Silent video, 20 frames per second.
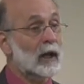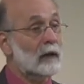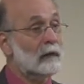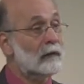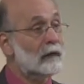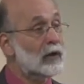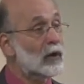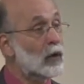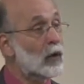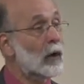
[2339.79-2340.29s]
and
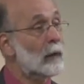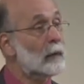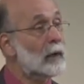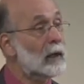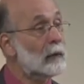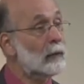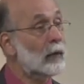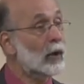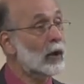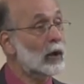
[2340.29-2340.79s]
fewer
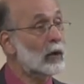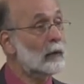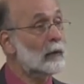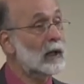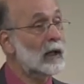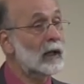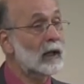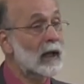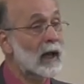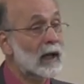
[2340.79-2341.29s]
people are
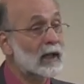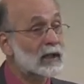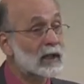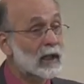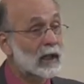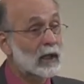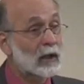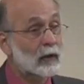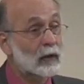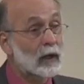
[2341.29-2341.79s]
being
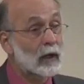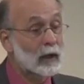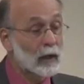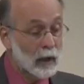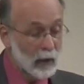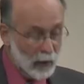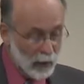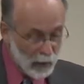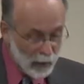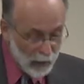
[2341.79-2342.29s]
executed,
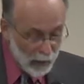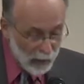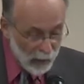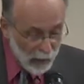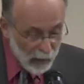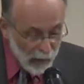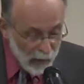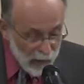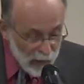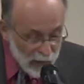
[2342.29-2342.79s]

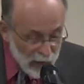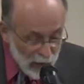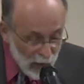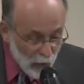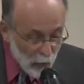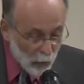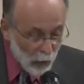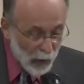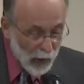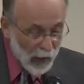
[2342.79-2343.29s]
is
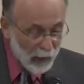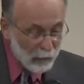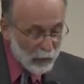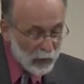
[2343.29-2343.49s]
what I